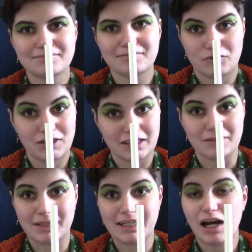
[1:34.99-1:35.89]

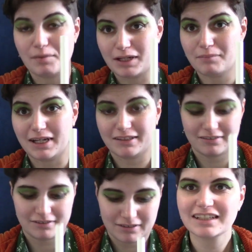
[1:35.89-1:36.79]
Predictably, I made a
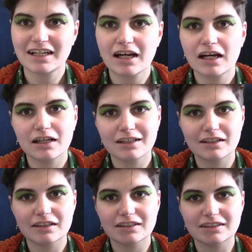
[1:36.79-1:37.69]
mess.
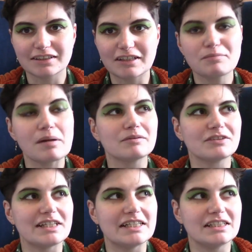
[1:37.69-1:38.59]
This bubble
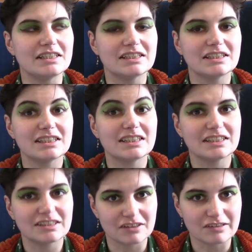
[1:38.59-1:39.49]
tea
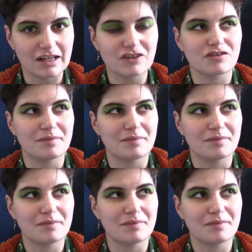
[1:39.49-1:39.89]
is as large as my